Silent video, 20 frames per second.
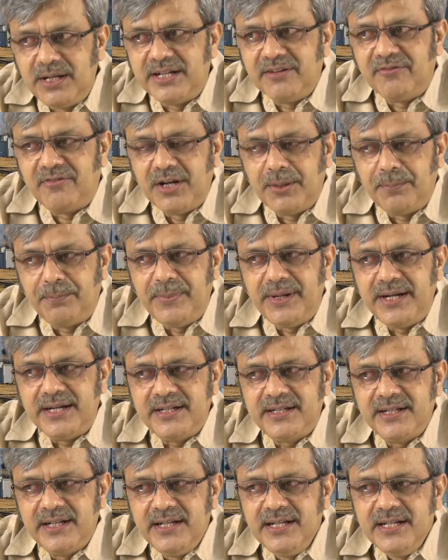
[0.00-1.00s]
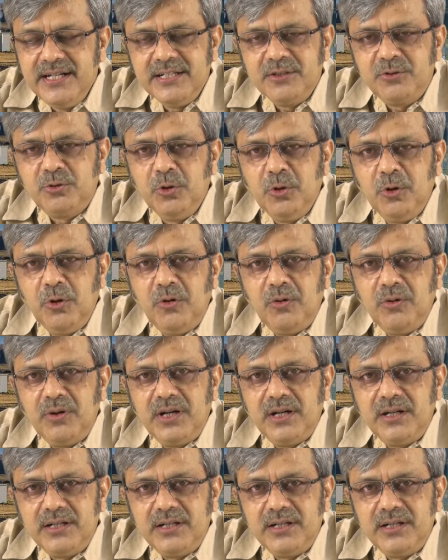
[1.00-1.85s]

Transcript: development, so